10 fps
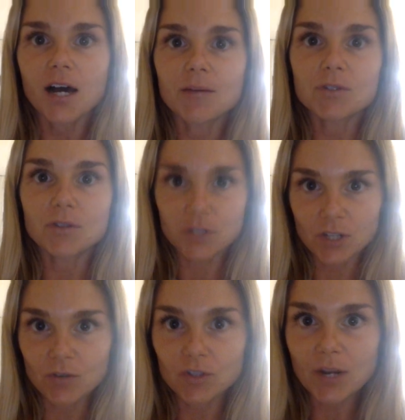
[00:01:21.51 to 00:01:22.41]
So there's a
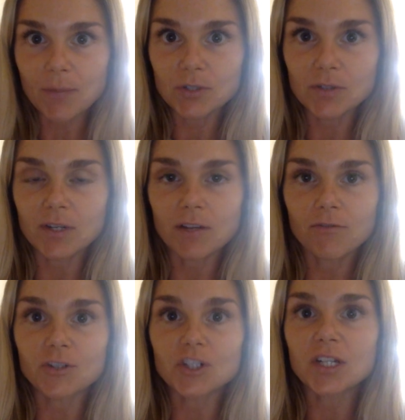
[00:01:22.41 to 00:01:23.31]
huge opportunity
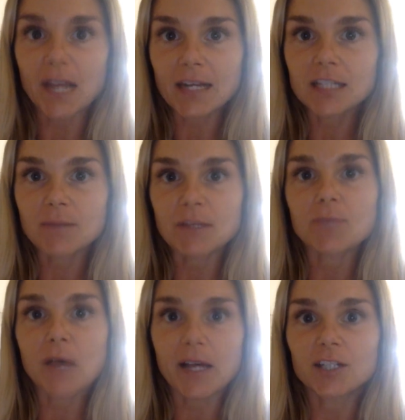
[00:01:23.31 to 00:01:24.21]
for genetics-based
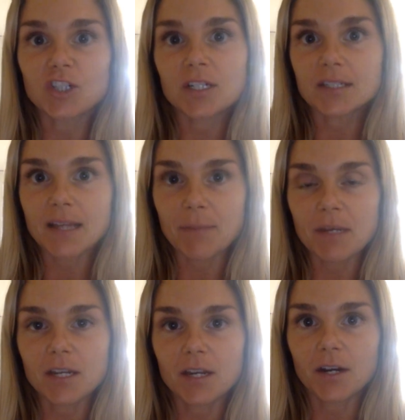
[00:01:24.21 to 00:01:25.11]
biology to step
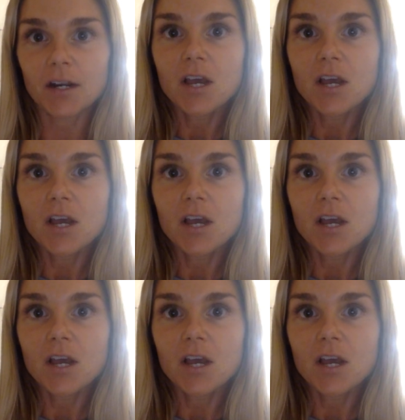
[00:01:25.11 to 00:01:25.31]
in here.